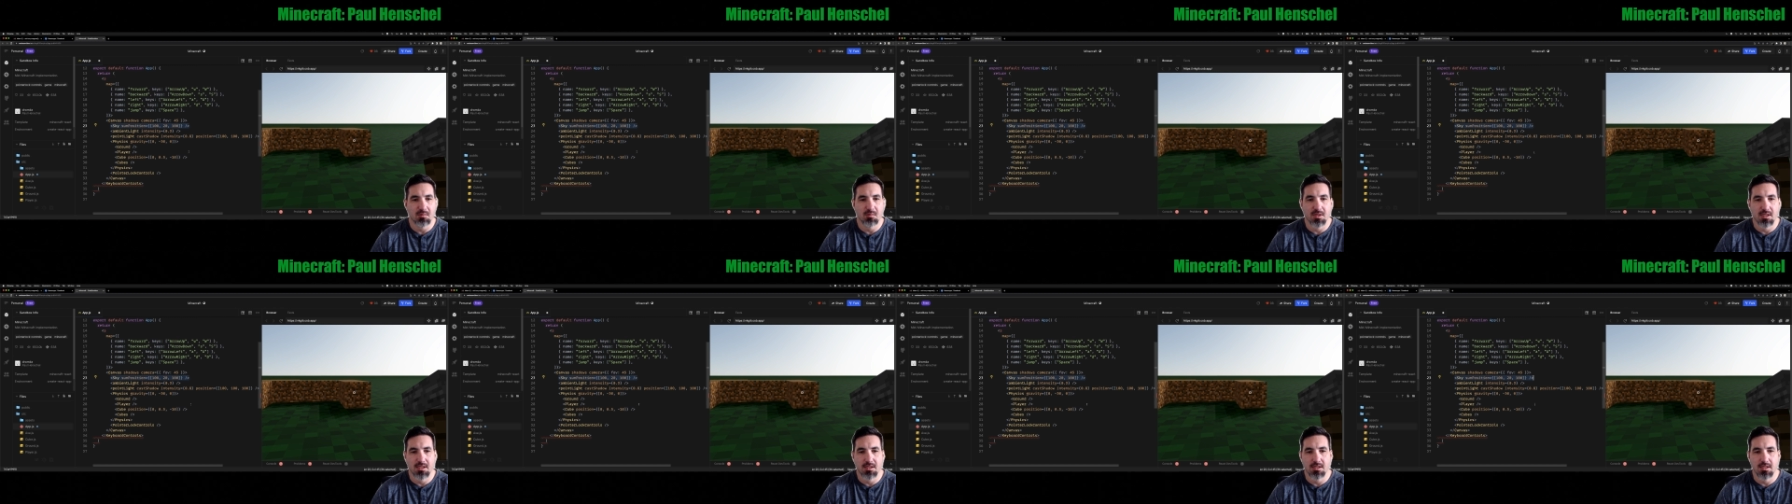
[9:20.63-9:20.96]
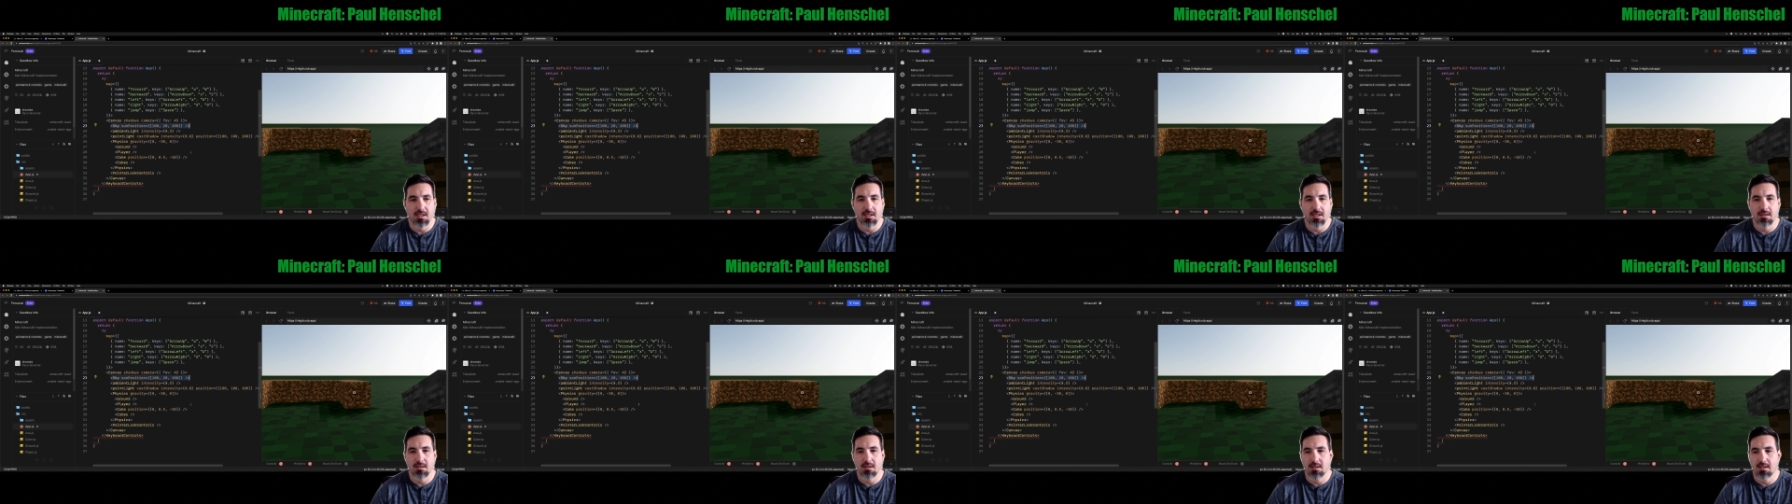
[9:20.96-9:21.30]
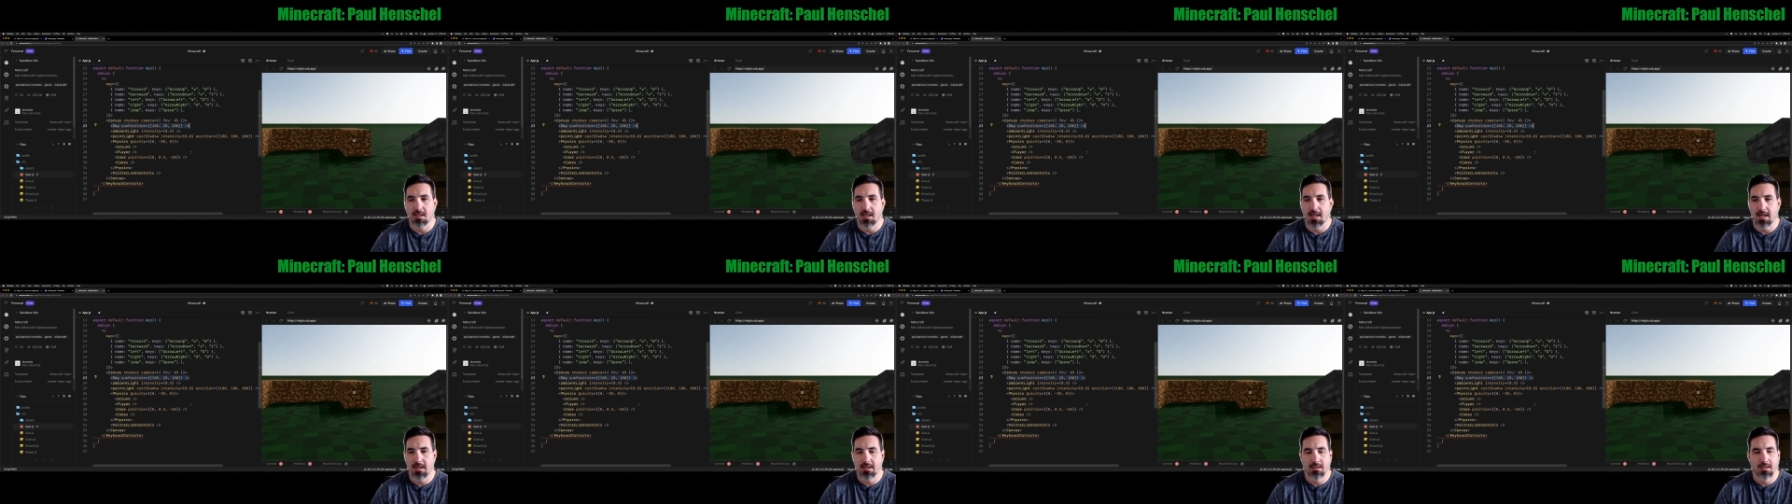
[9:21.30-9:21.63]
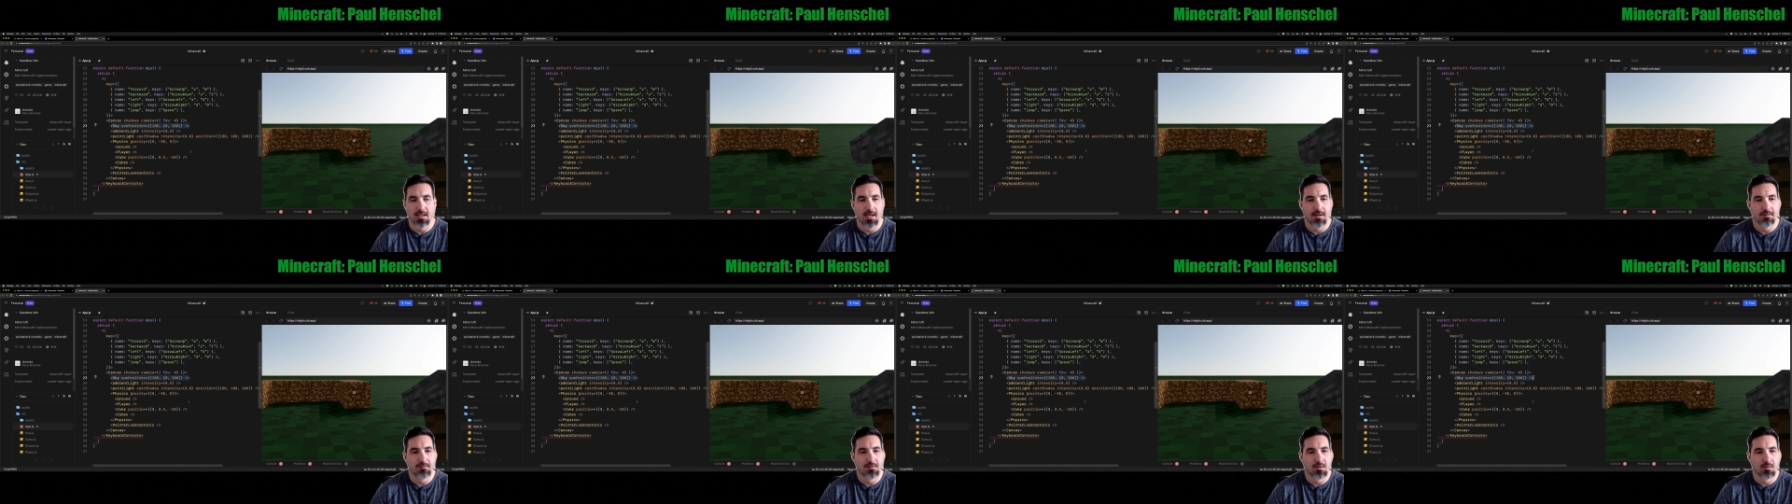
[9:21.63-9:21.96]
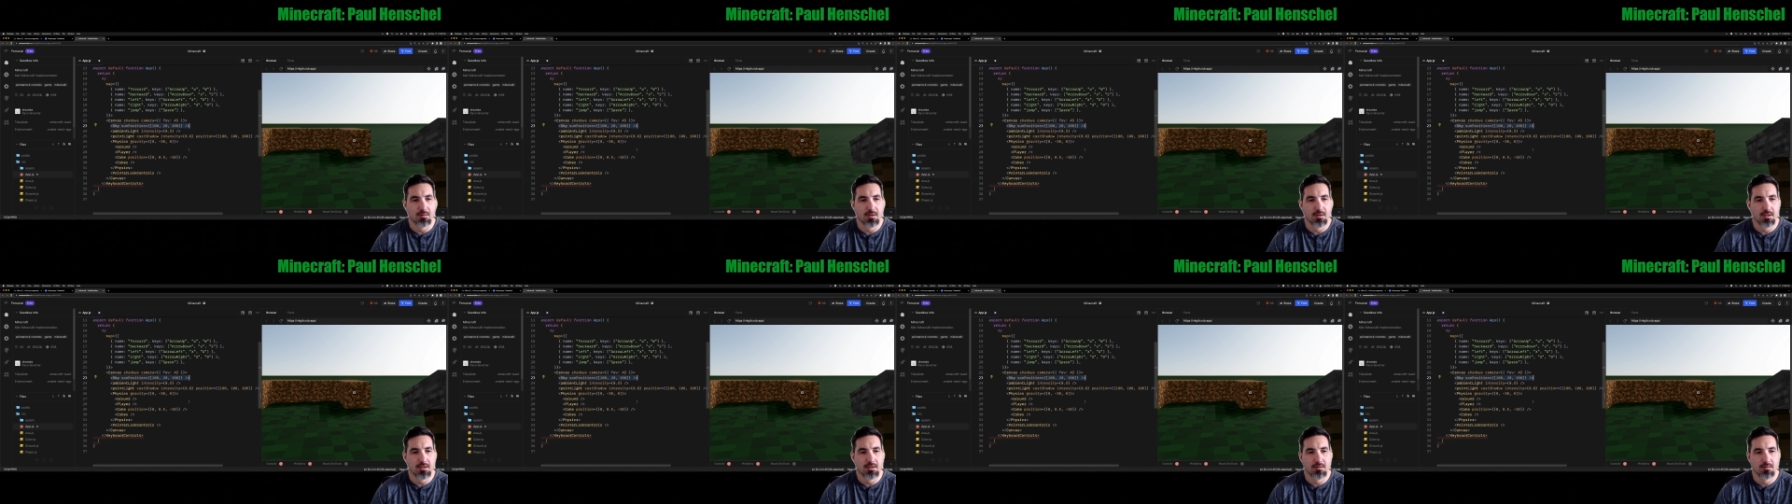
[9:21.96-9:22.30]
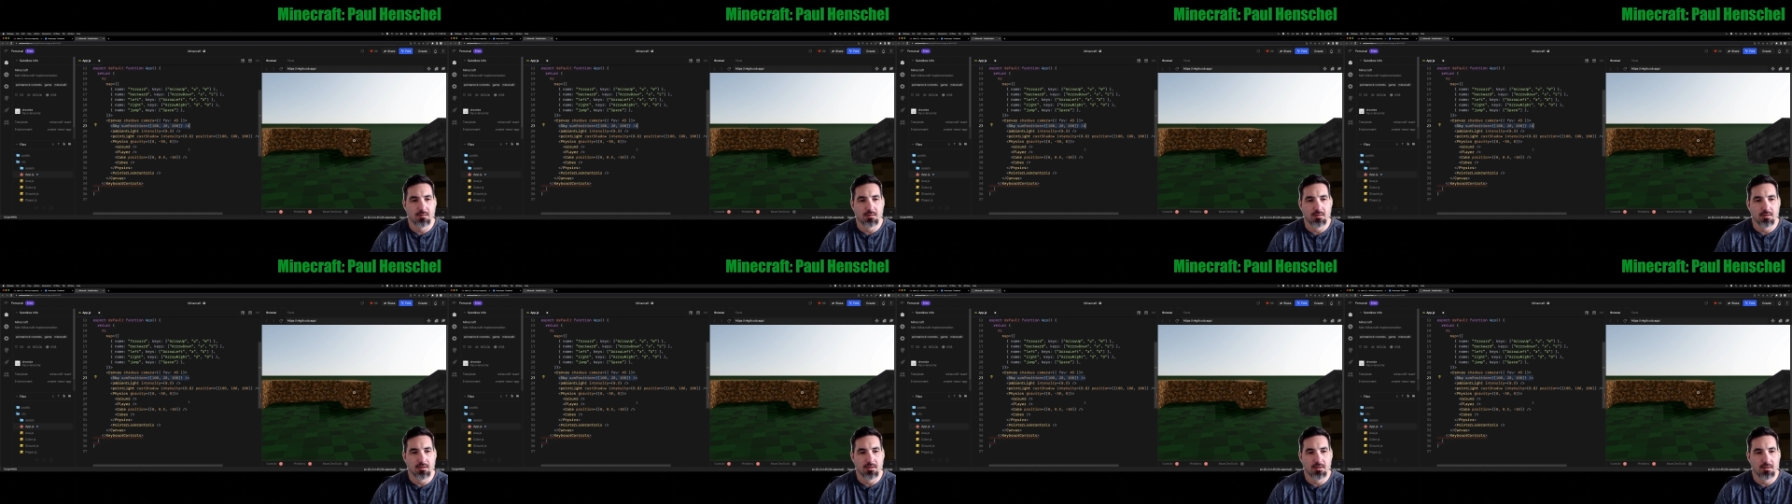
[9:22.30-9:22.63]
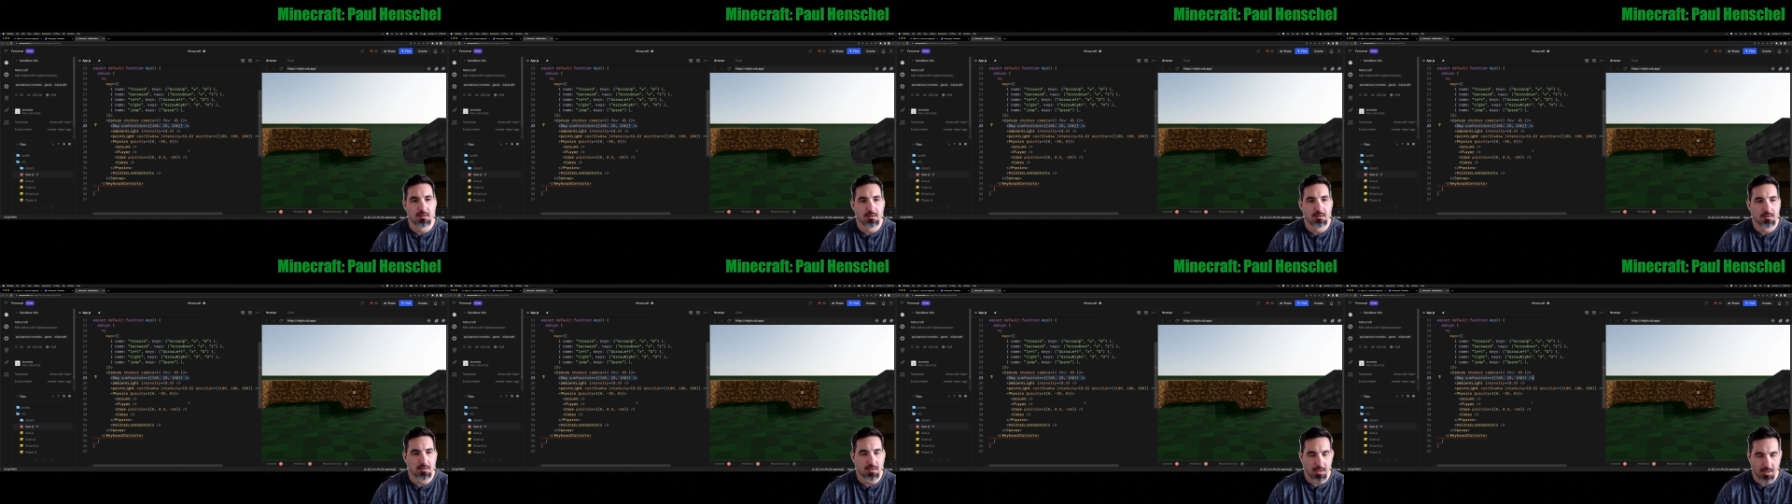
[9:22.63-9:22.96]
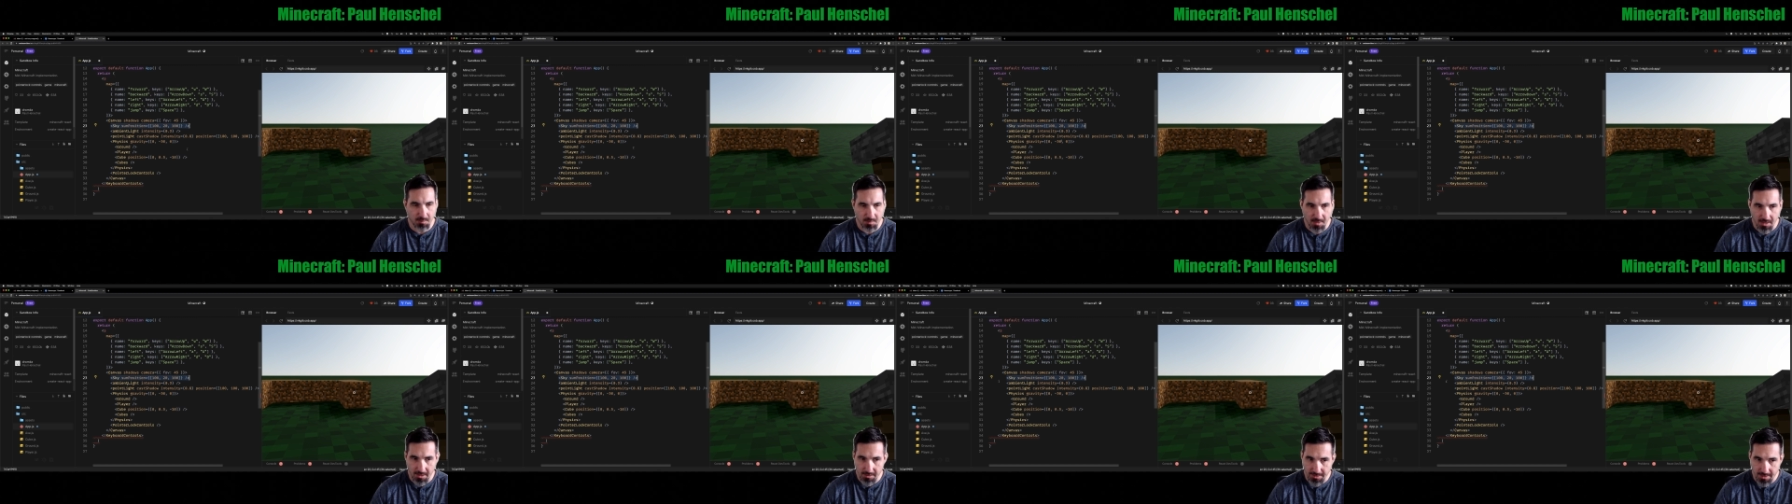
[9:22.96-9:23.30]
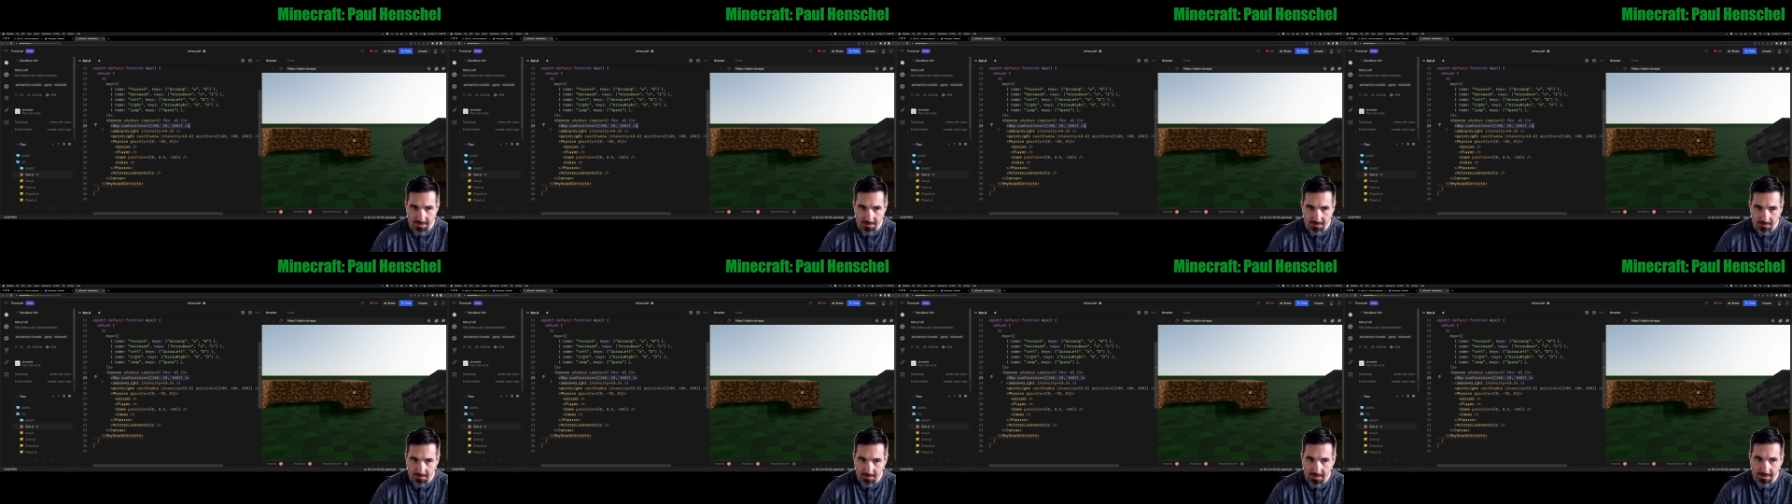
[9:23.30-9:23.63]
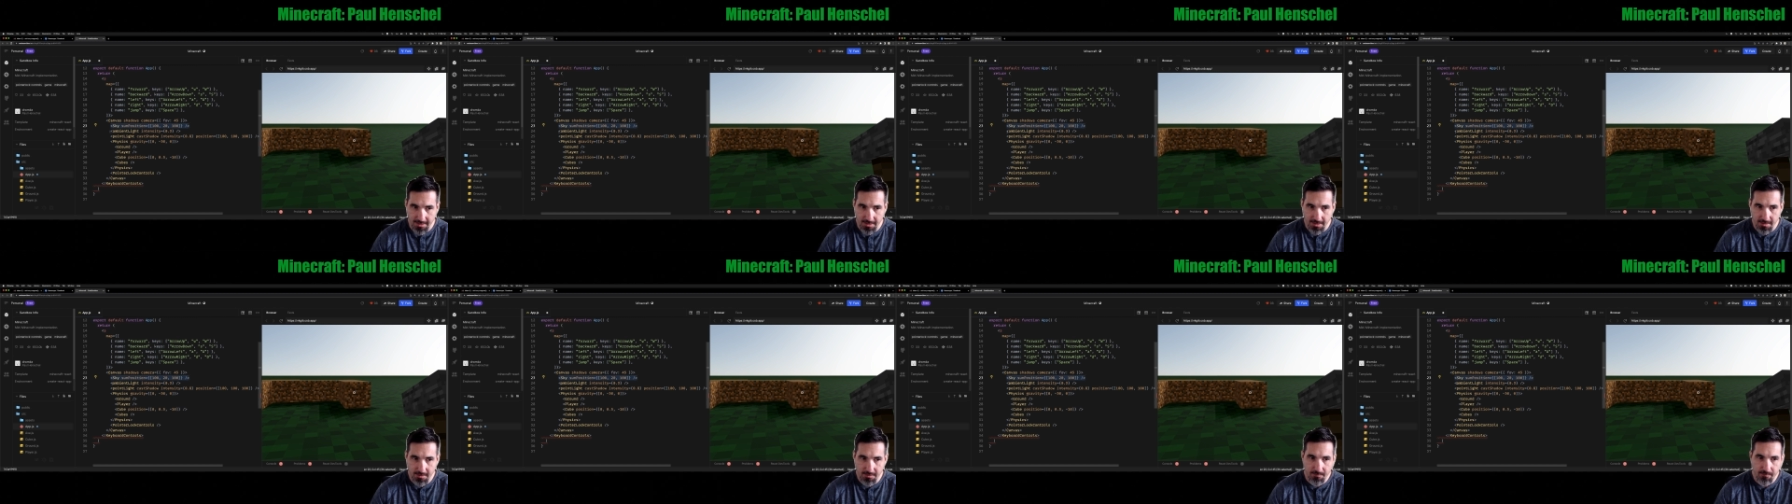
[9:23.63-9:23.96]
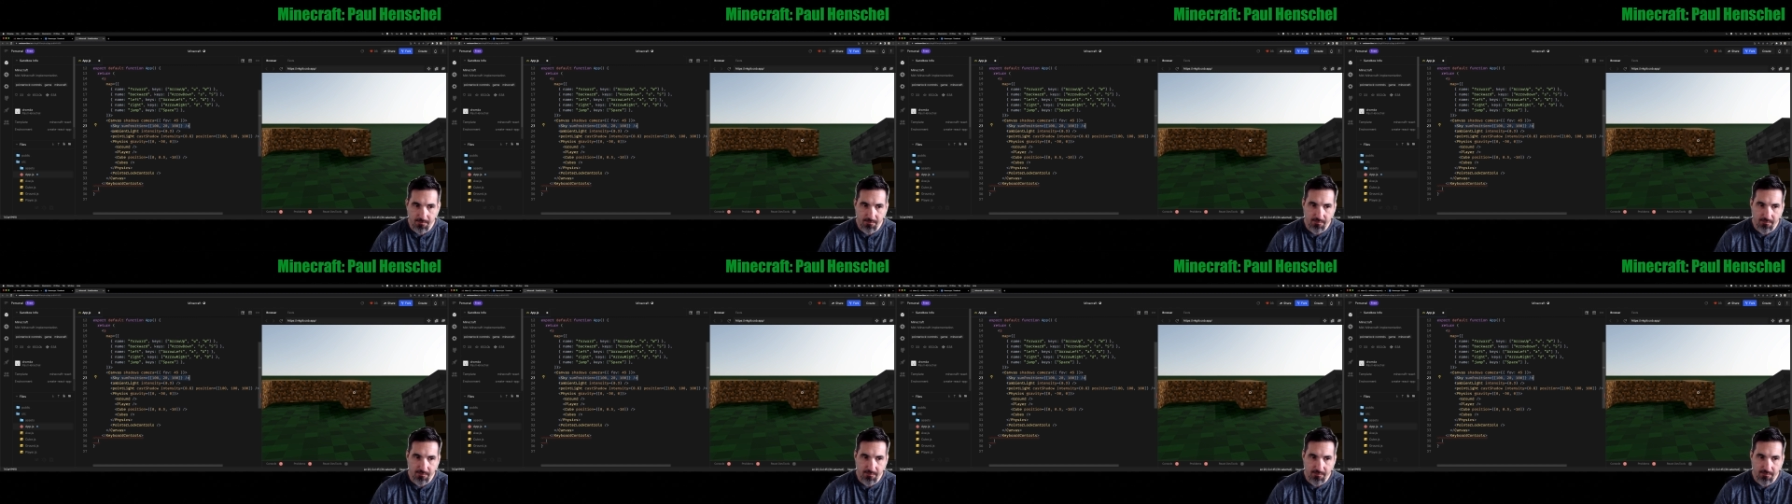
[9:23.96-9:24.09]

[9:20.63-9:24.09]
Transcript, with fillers: but it's easily added afterwards. We'll talk about that in lighting.